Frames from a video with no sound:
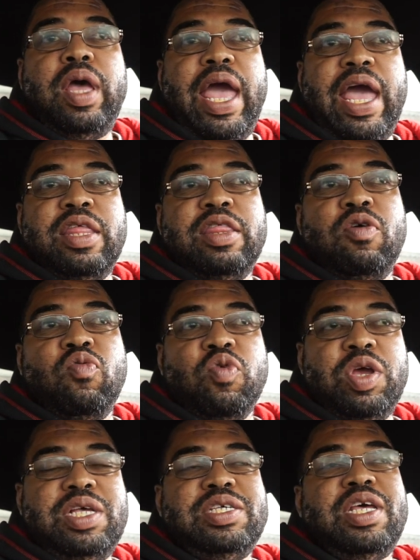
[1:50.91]
and the
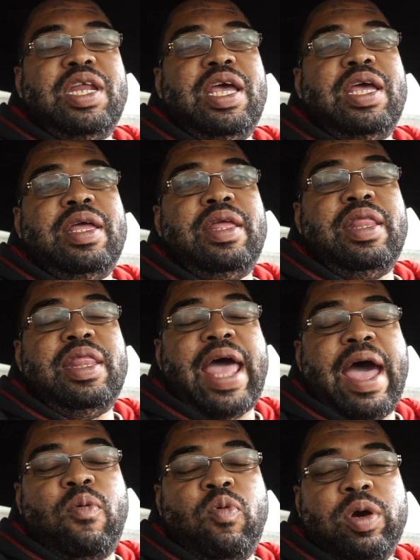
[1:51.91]
reasoning
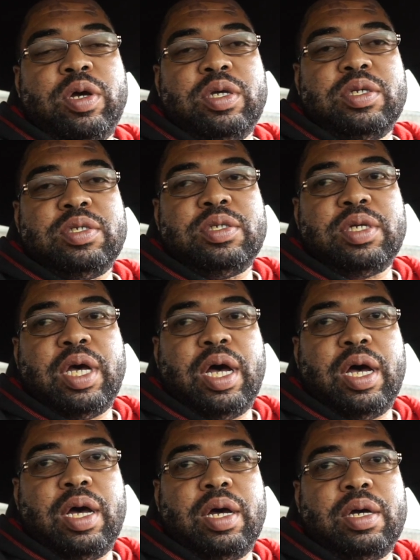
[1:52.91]
that was
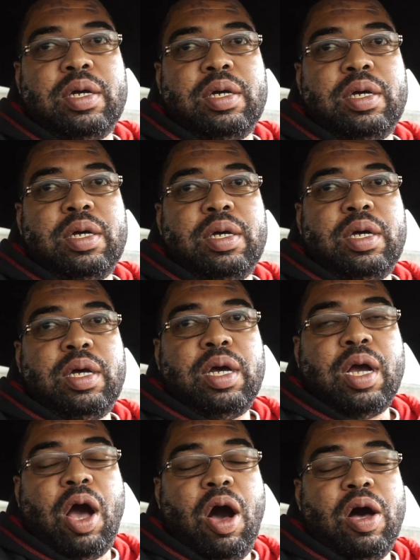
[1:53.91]

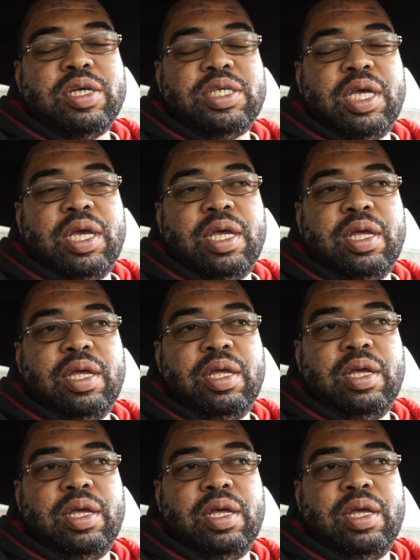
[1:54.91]
causing